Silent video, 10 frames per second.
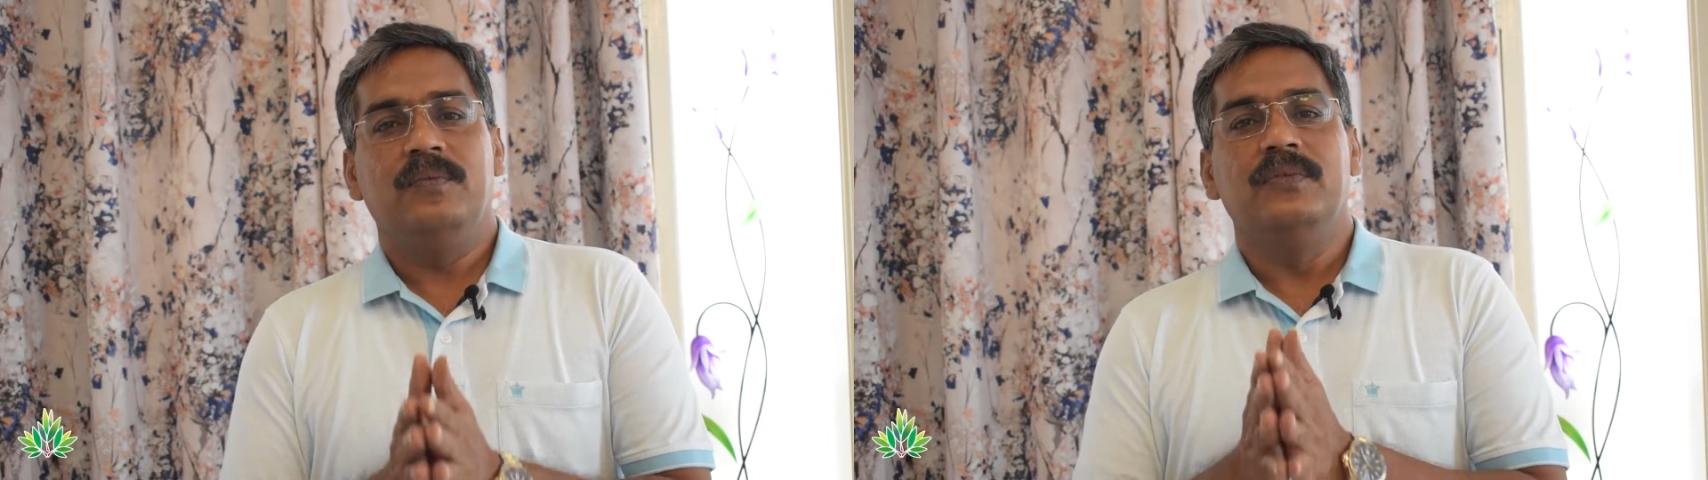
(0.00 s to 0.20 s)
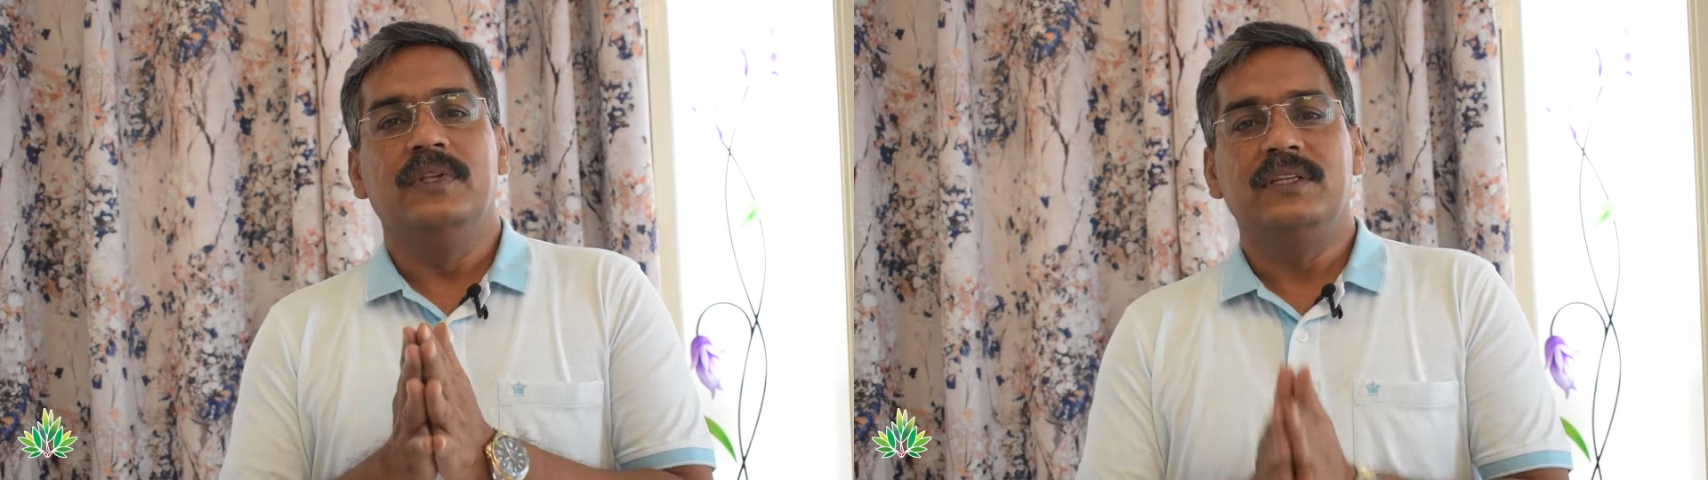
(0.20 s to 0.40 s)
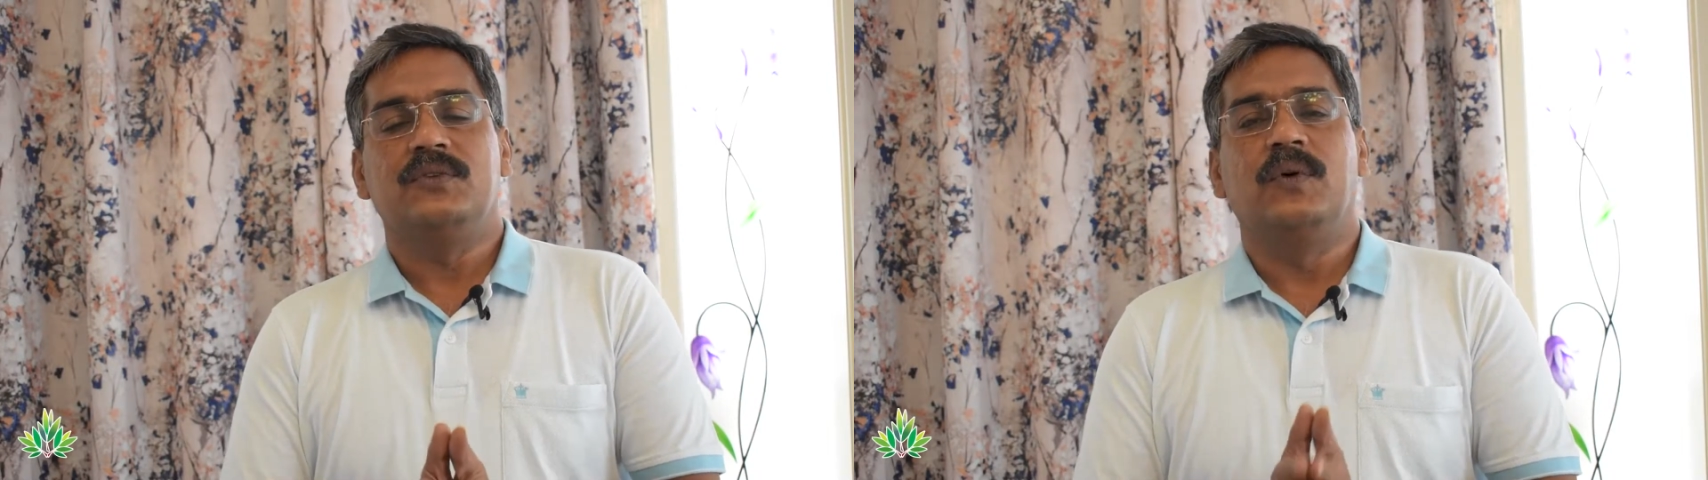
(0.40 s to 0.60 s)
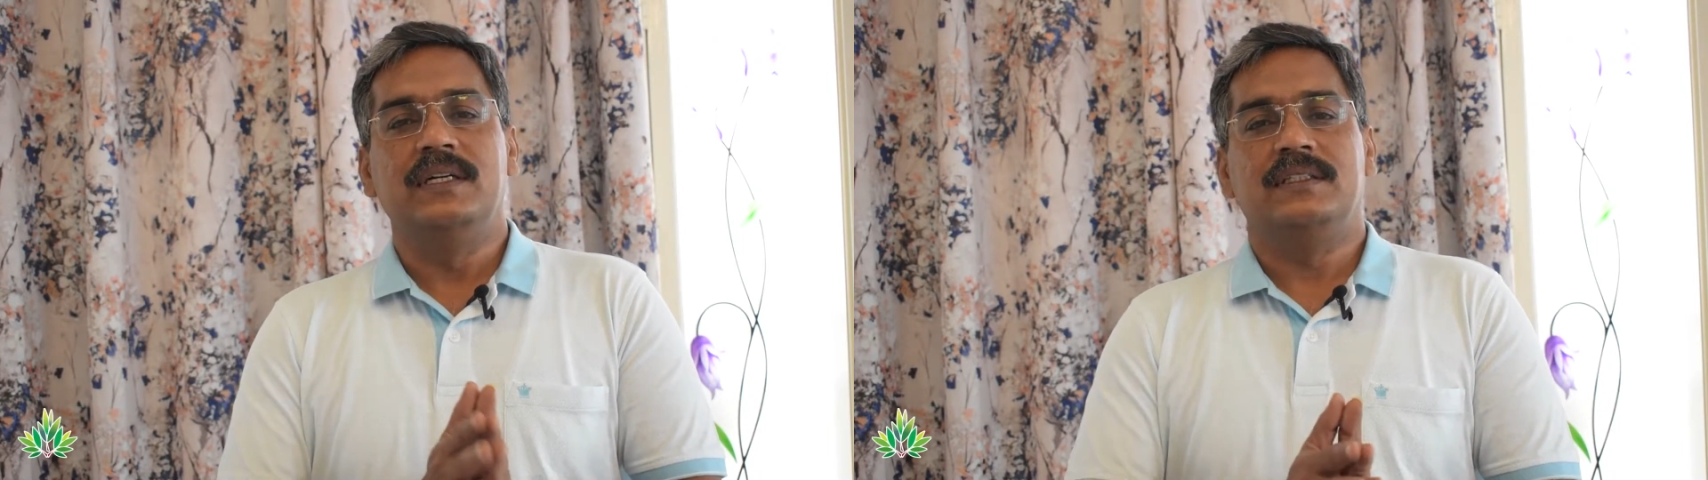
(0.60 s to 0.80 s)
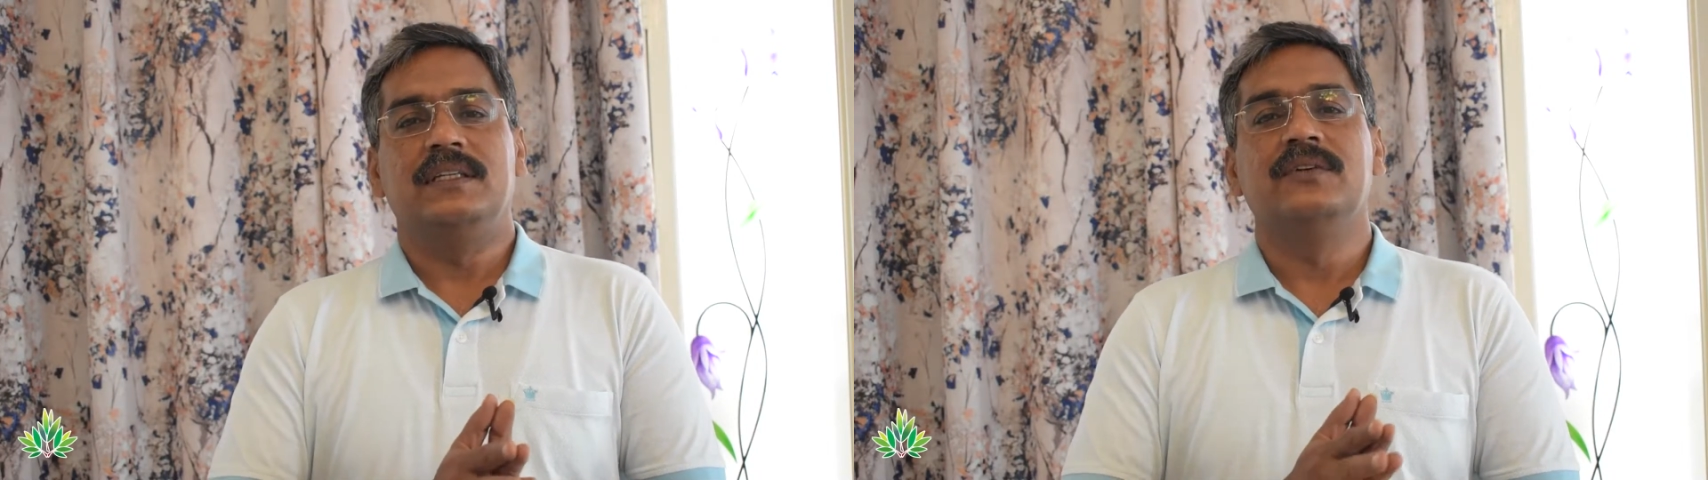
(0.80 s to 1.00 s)
these
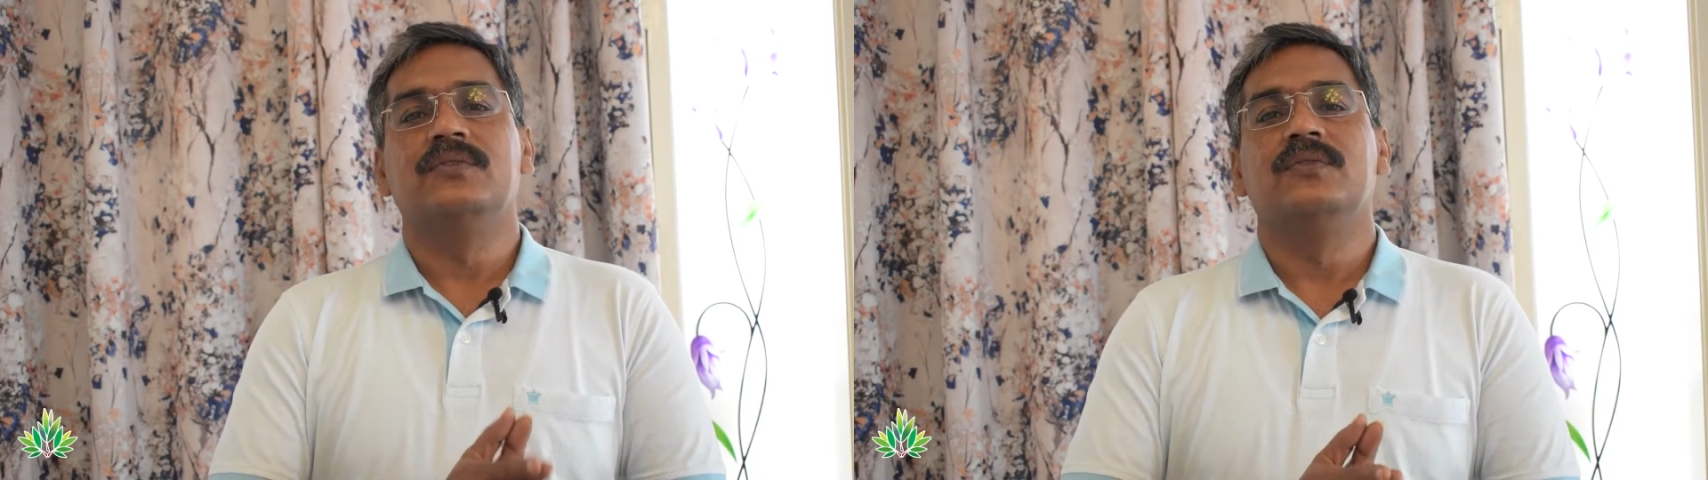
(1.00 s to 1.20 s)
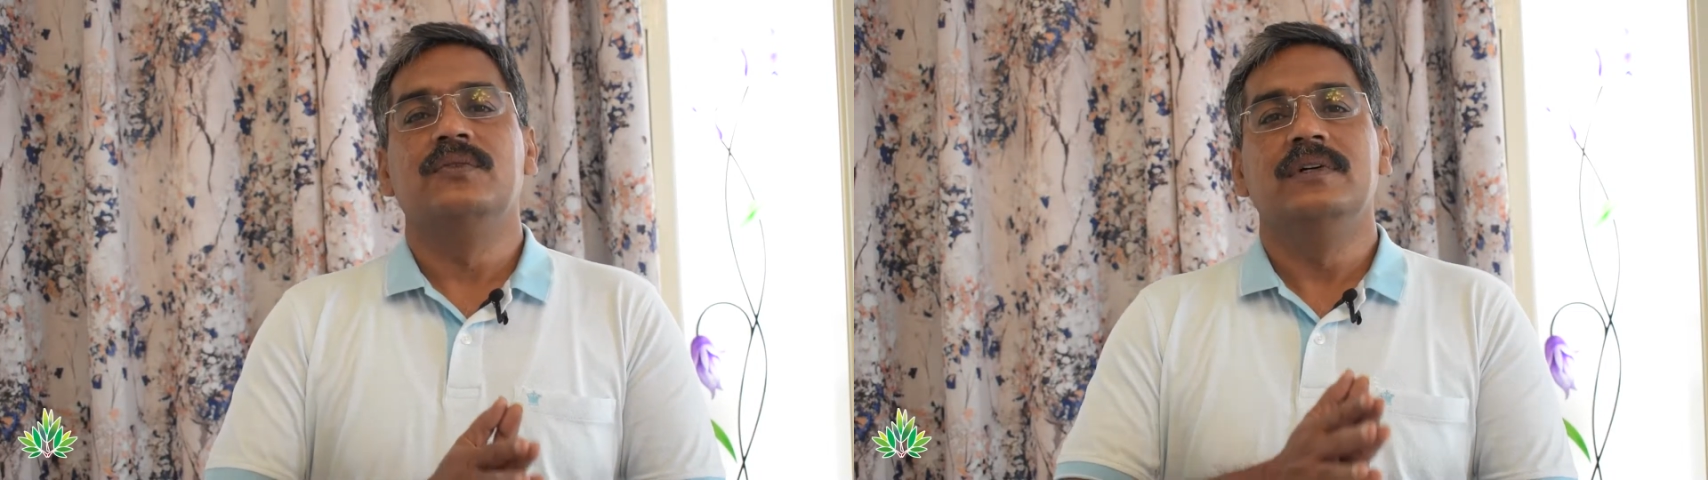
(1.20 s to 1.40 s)
funds, if